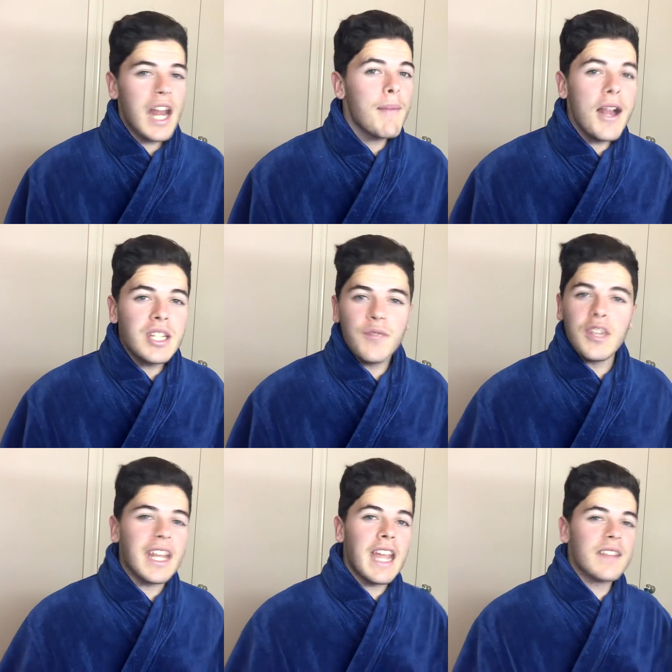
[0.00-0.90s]
And imagine if
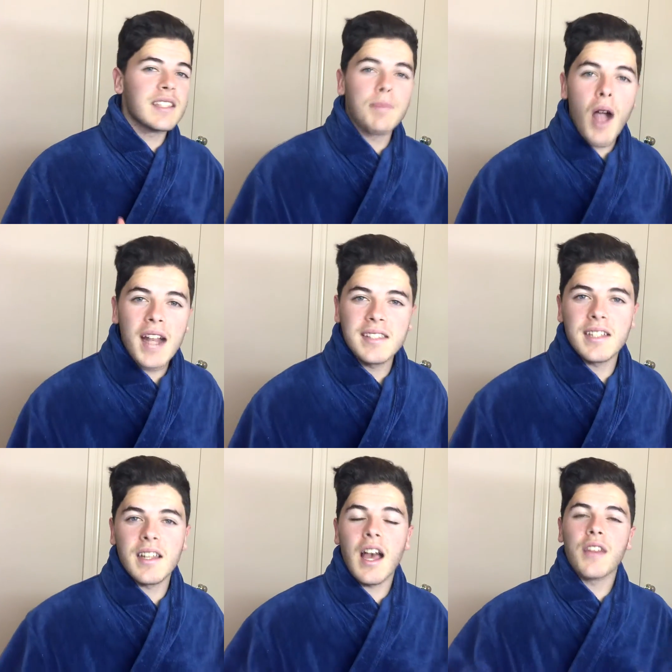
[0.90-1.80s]
you could hear the spiders
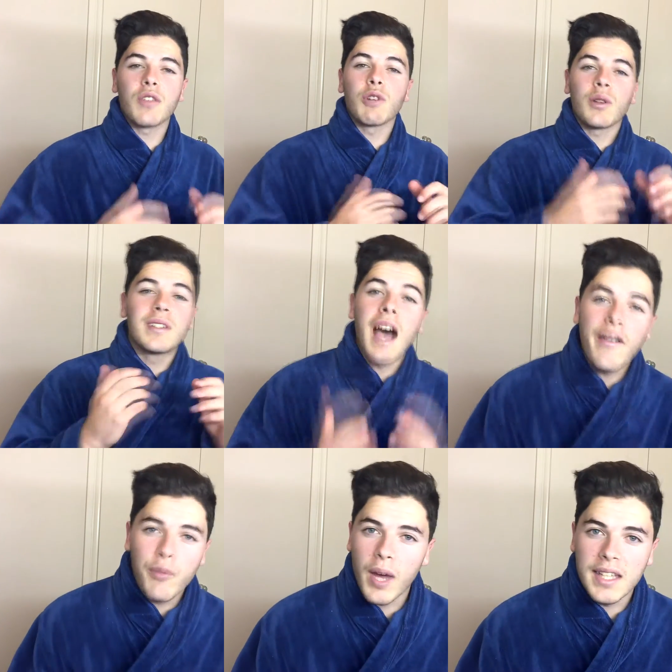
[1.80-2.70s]
that are the real
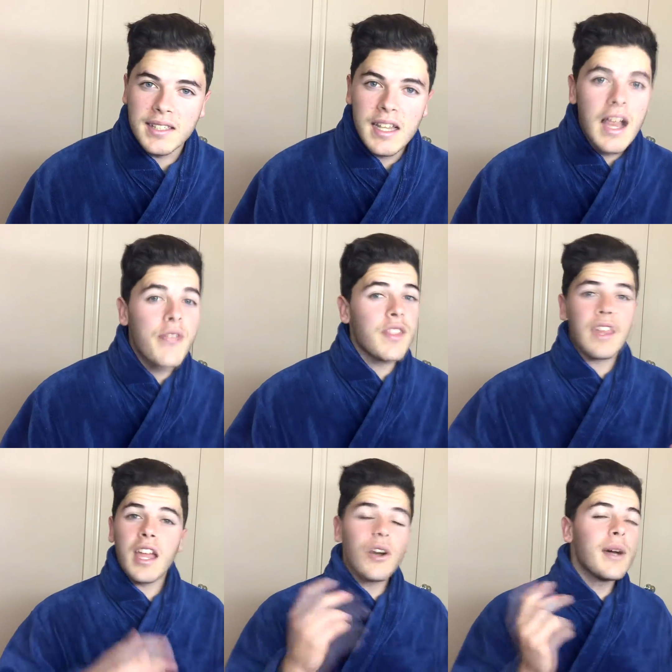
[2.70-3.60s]
tough ones. That
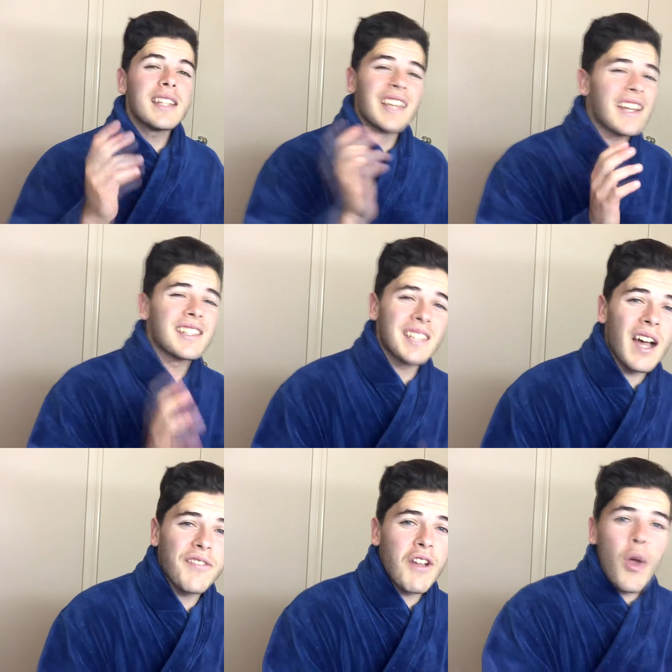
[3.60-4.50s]
they always say
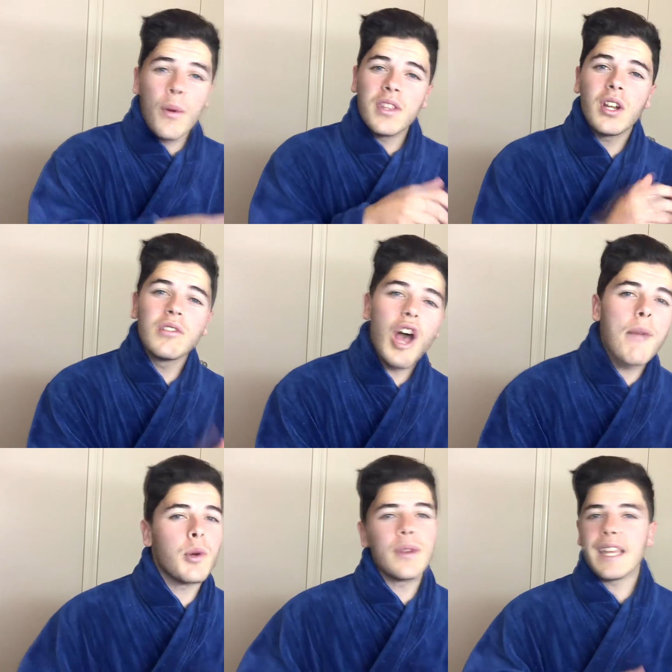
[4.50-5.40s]
stuff when they're
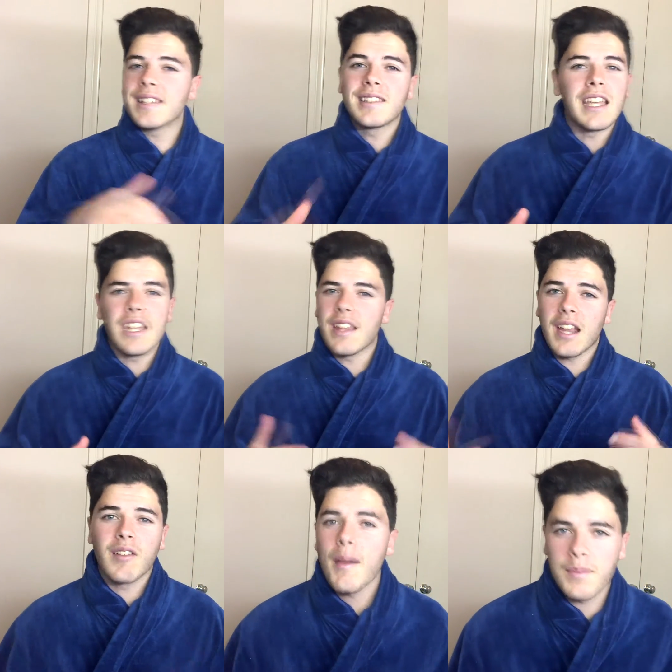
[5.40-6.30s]
alive, but when they see you,
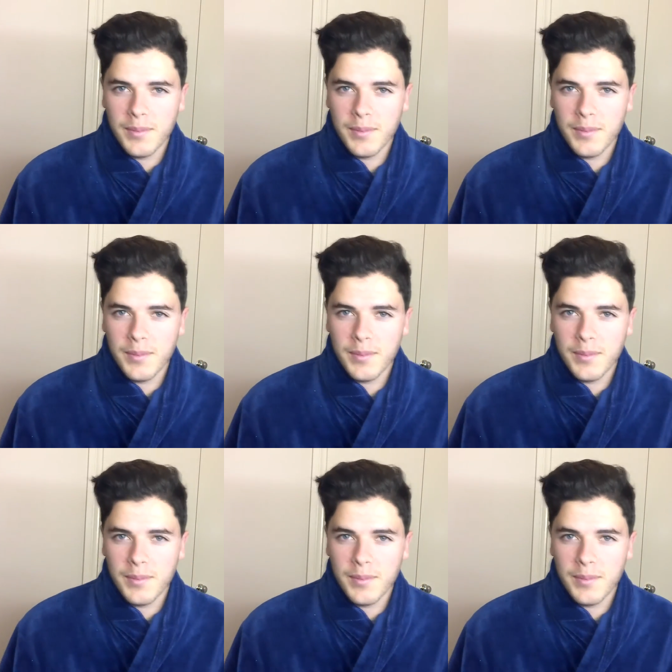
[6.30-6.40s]
they crap